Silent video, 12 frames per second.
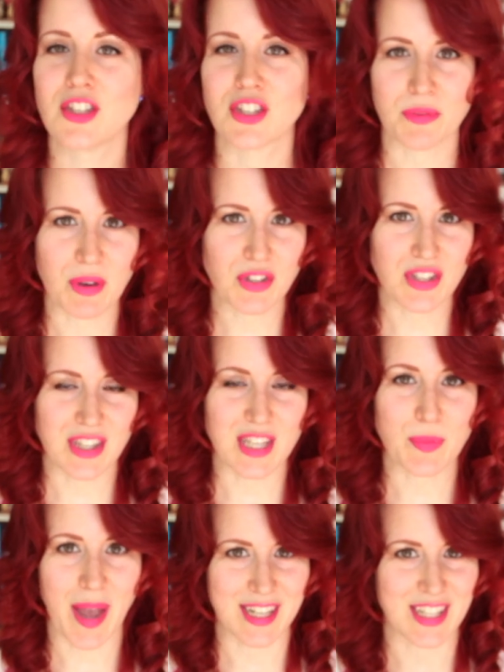So most of
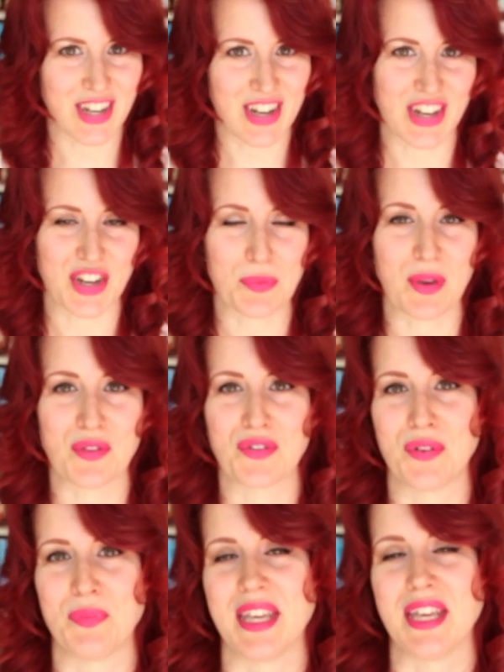these patterns are going to be
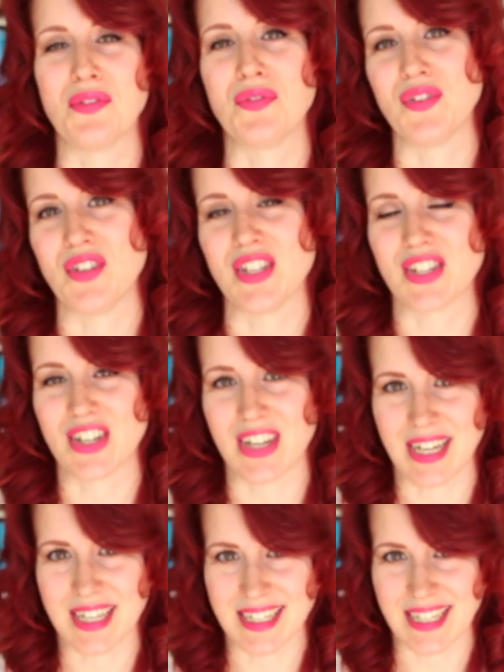from the 50s and
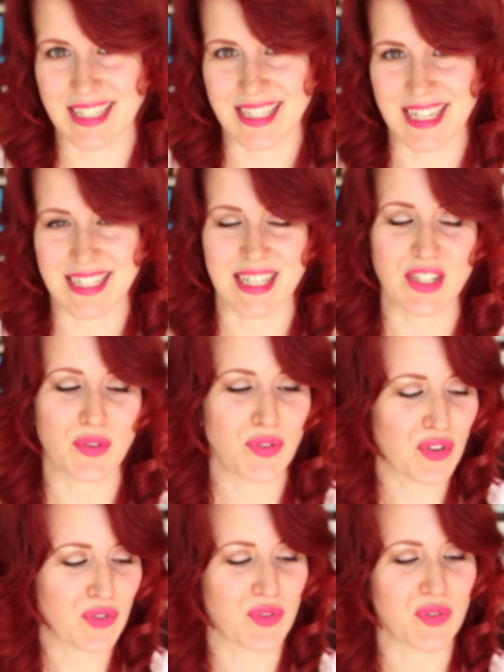early 60s. There's a
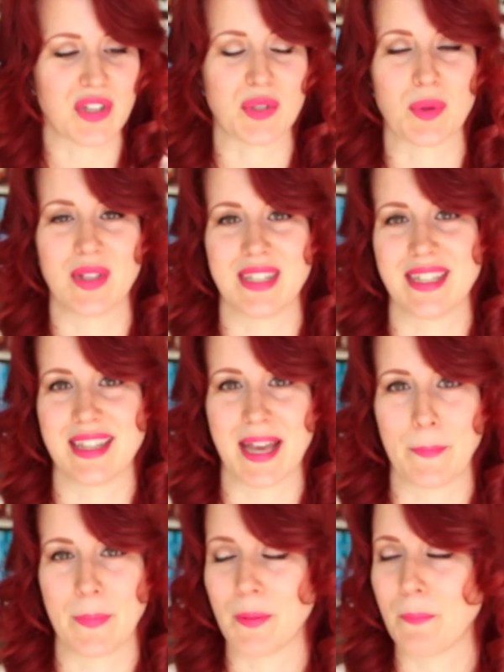few 40s ones in
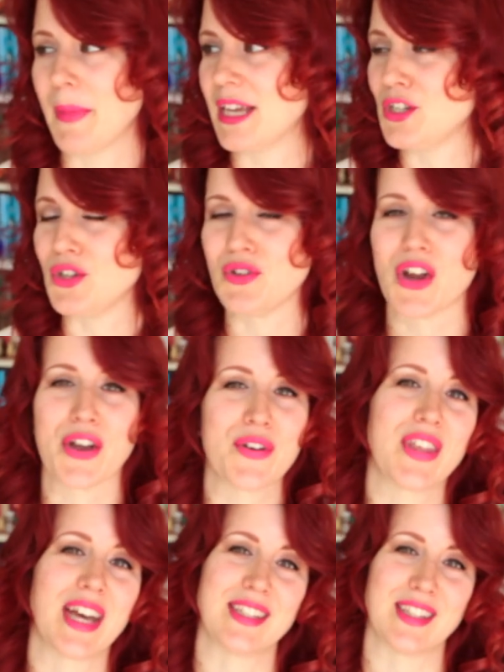there, but as you
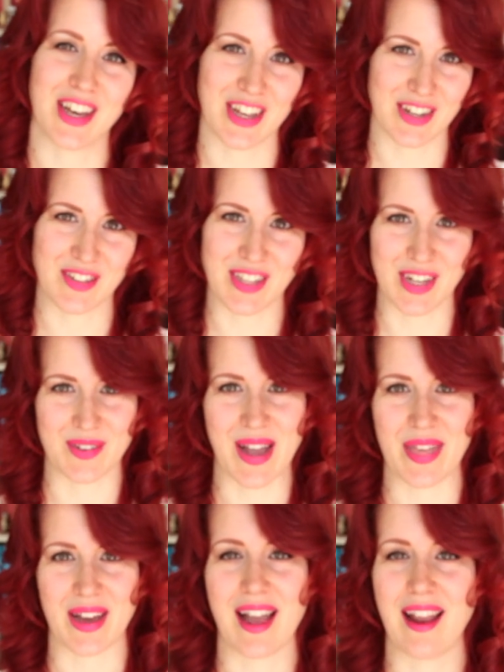know, that's the kind of
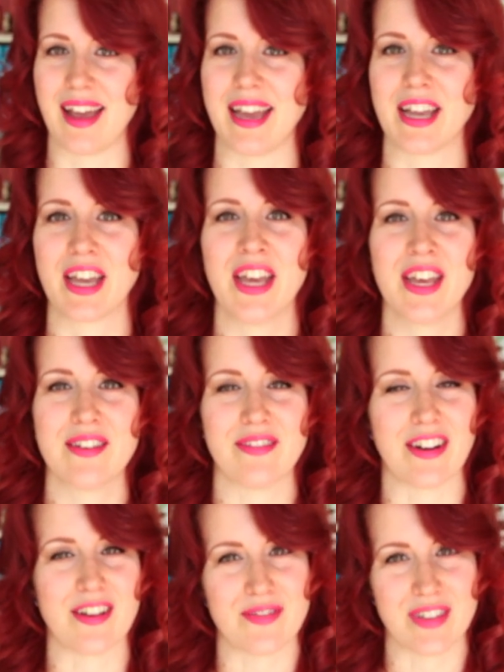silhouette that I like.
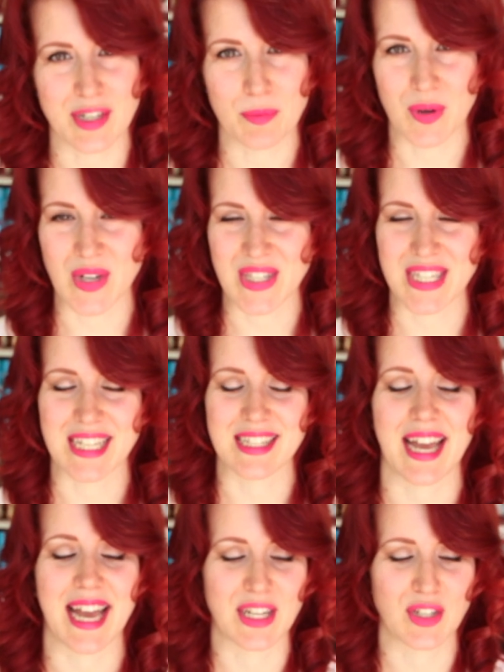Very fitted bodices
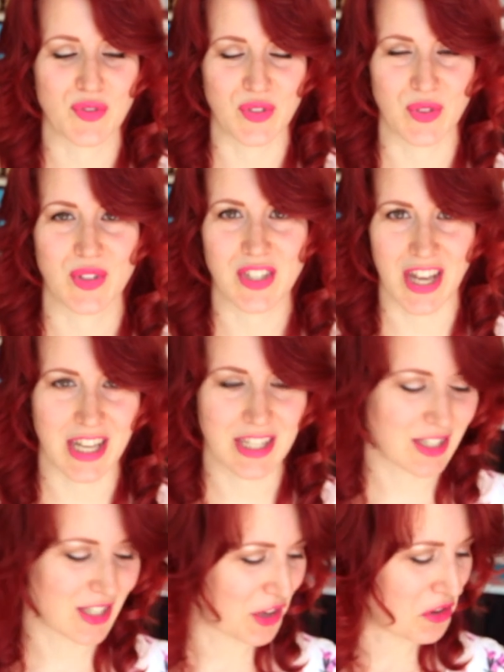and full
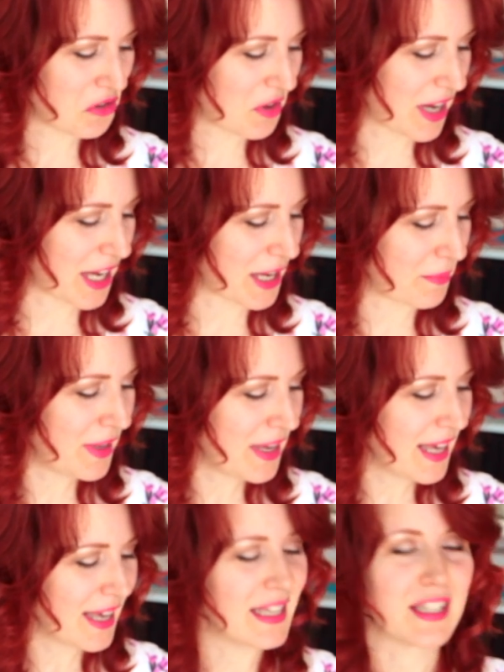skirts. So
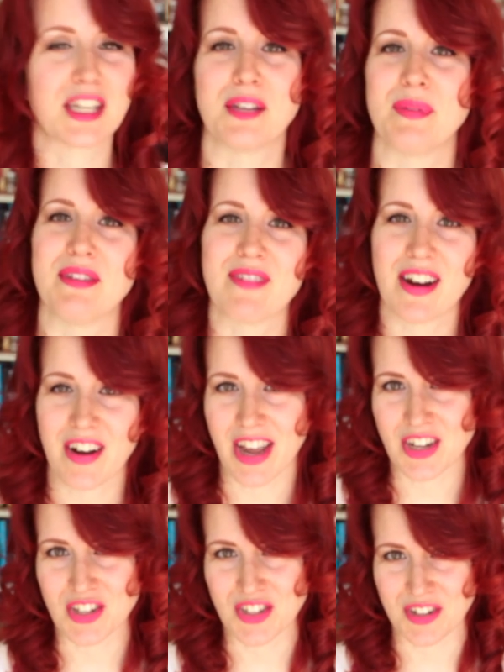it's going to be
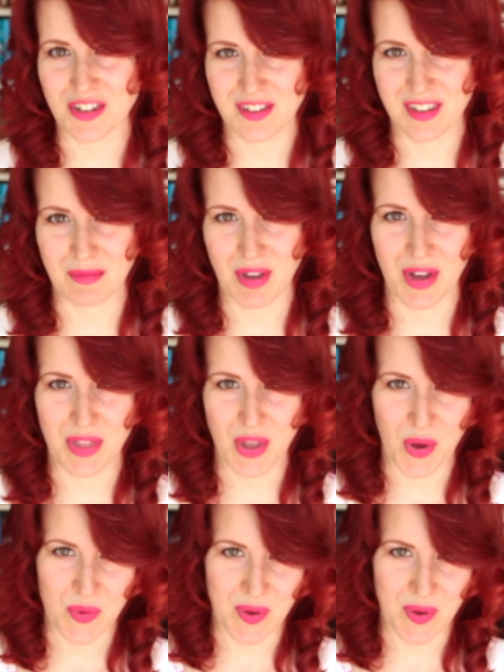variations on a theme going the whole